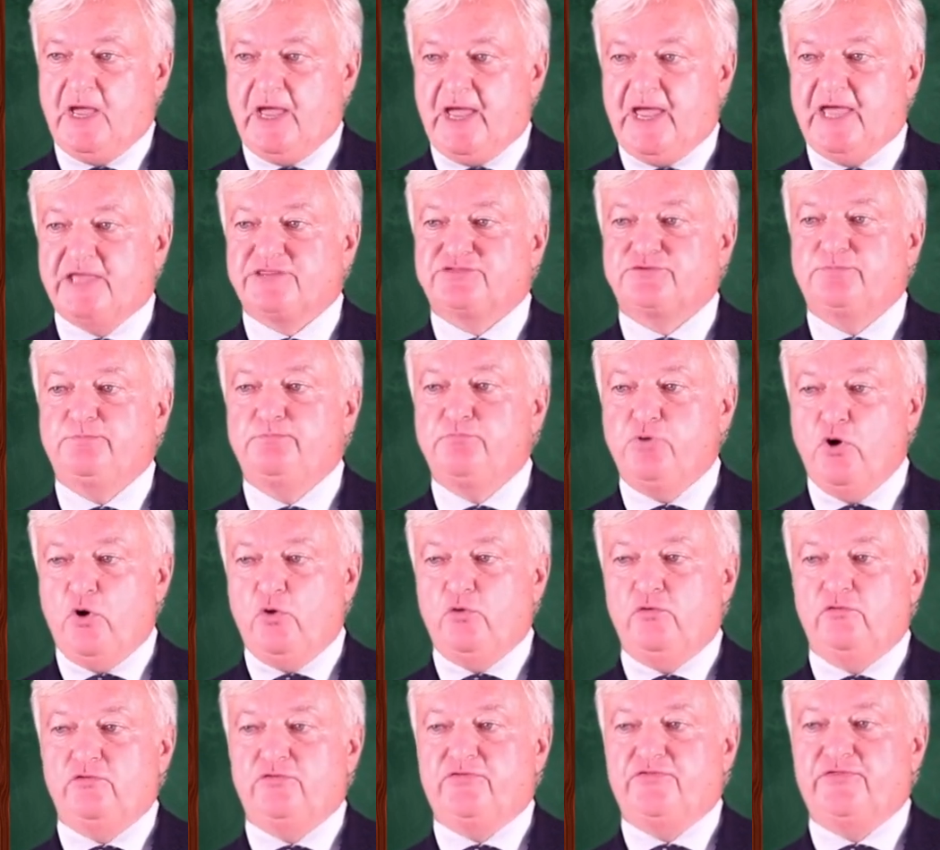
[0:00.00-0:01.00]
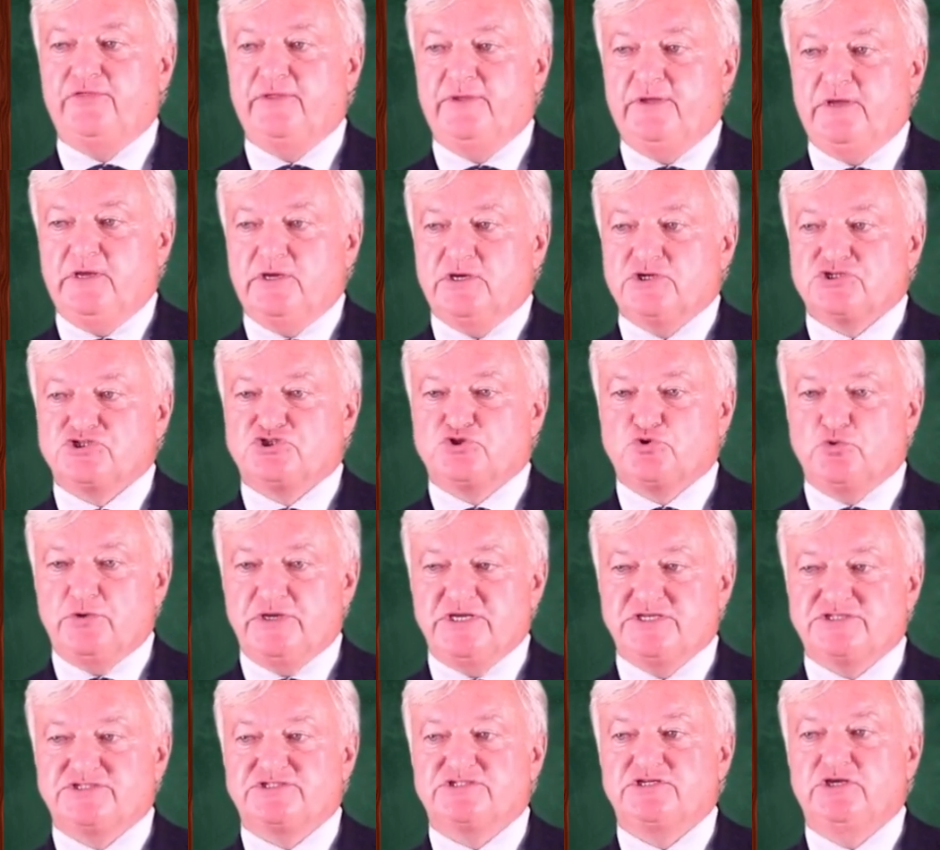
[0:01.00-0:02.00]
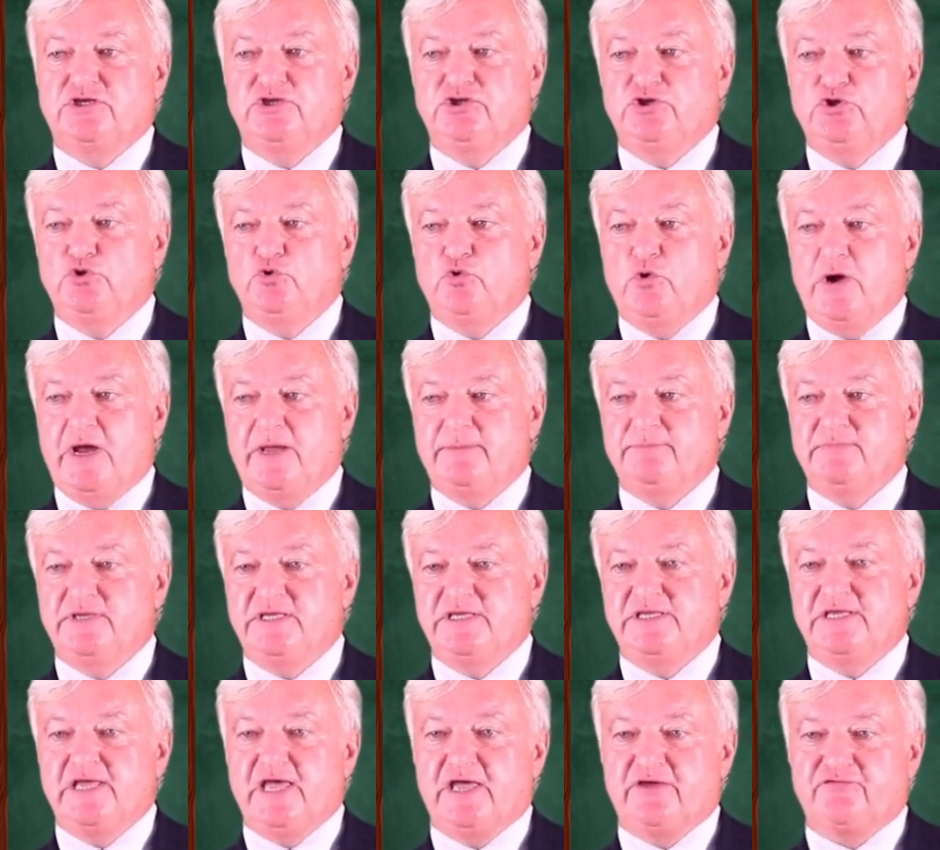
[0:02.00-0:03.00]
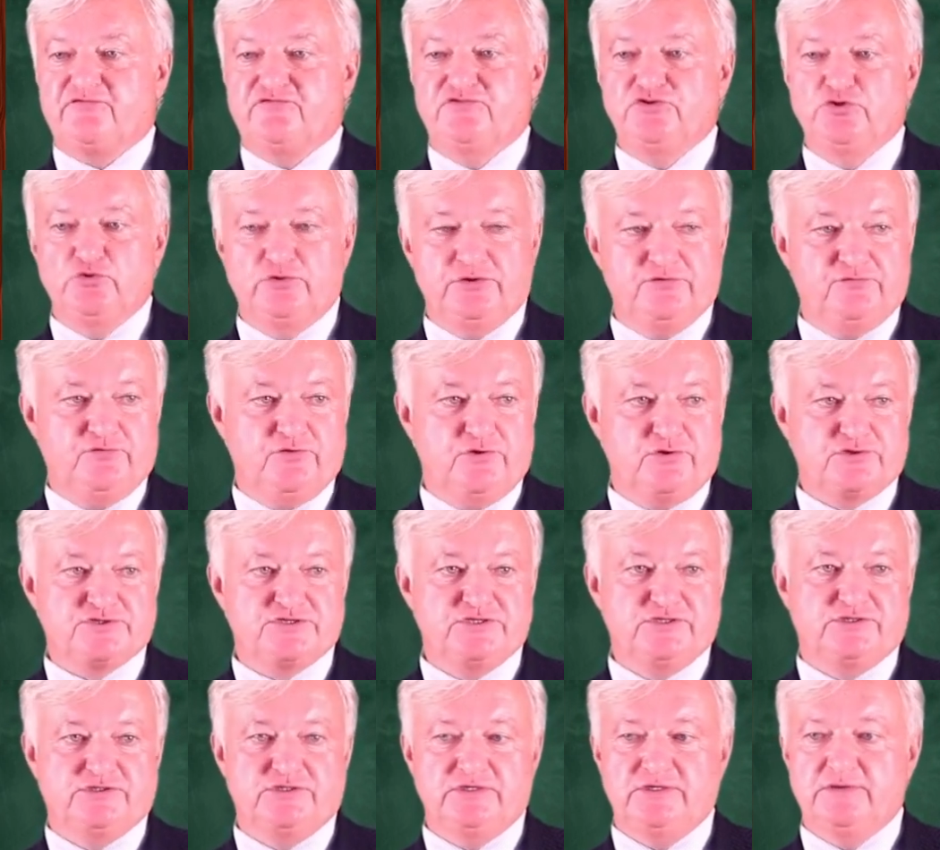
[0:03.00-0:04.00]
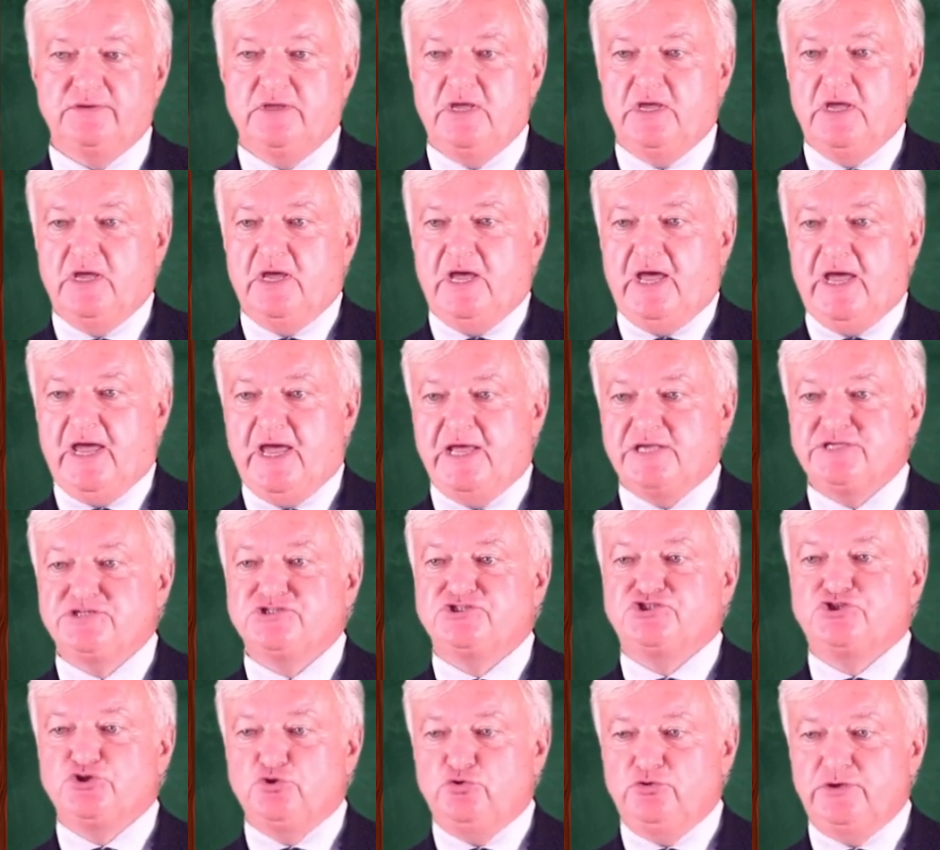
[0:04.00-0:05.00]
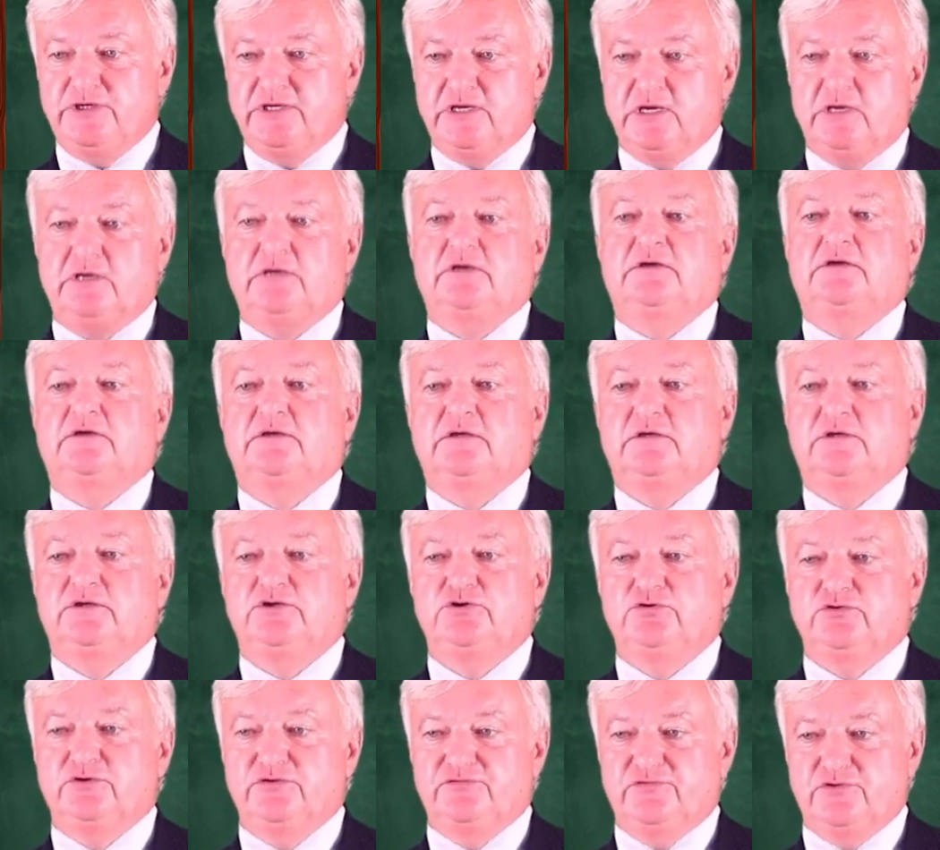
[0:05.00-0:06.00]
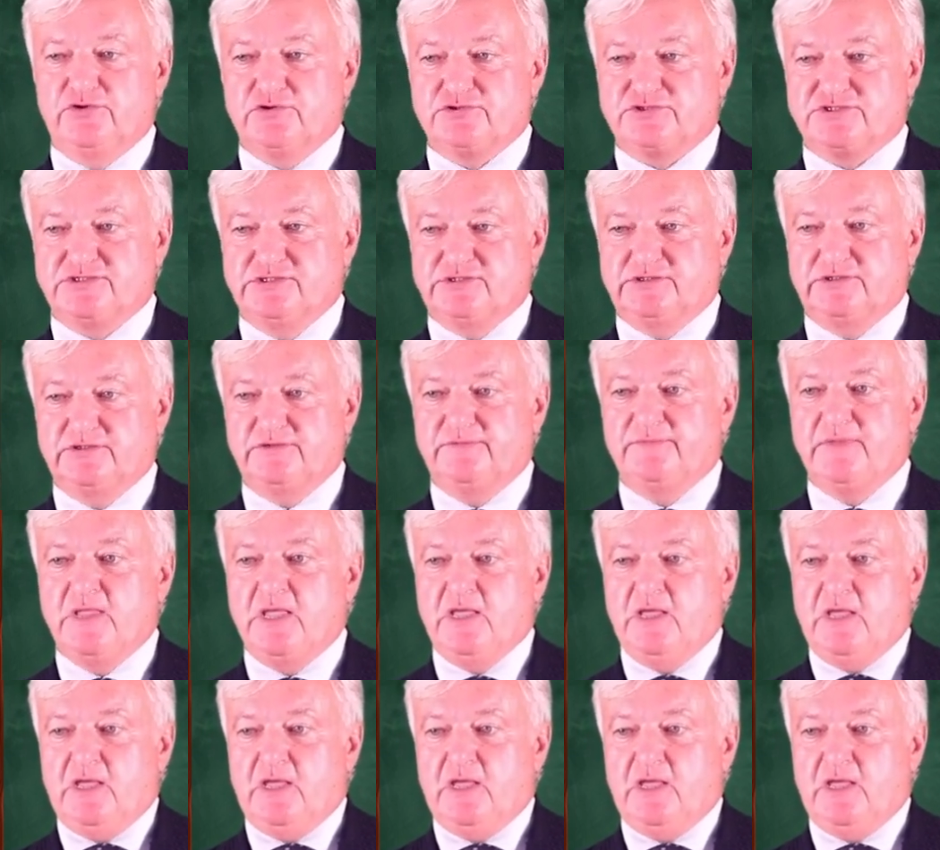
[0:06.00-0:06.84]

at both Swiss UMEF University and Dunia University.